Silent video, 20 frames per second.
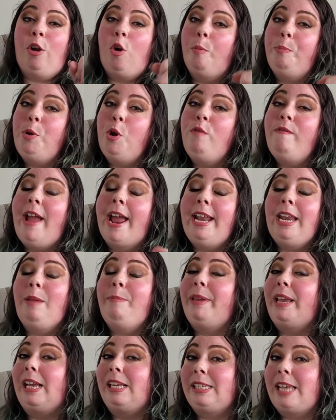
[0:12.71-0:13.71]
I hope you're
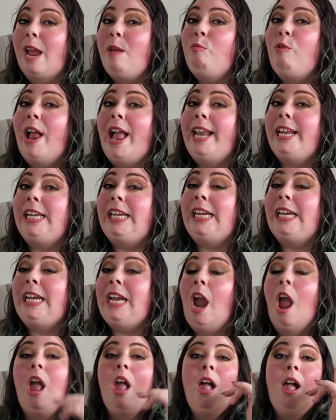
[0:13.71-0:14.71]
ready because I'm
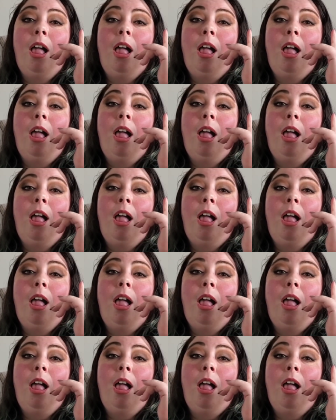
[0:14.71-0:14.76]
ready.